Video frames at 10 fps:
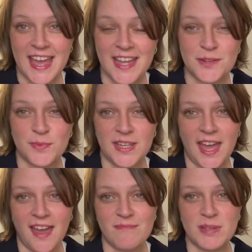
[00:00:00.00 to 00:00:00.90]
and we
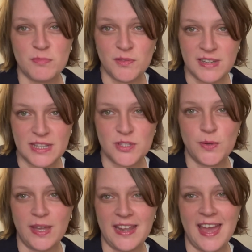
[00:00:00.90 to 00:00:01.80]
have been moving into
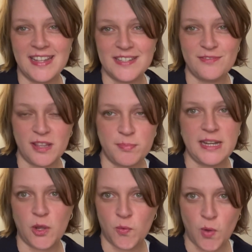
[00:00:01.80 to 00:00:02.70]
it and
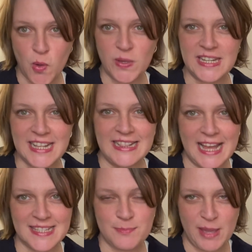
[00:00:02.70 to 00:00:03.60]
developing and growing in
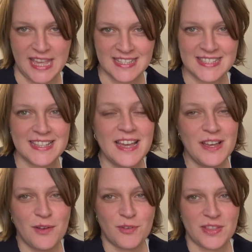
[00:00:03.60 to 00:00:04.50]
that space
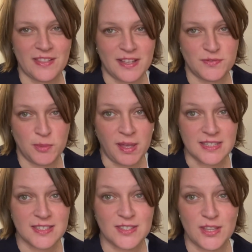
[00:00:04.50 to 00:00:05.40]
for the last few months.